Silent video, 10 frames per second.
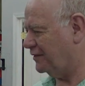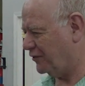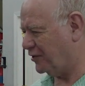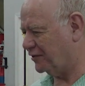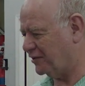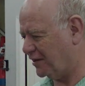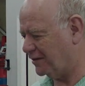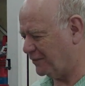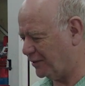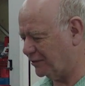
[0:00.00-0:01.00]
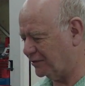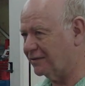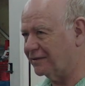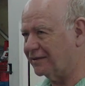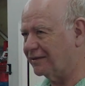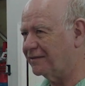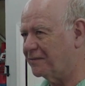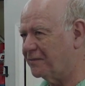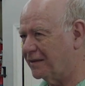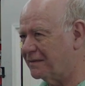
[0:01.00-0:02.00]
Very excited to be able to. You're excited to
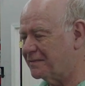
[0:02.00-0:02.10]
do it.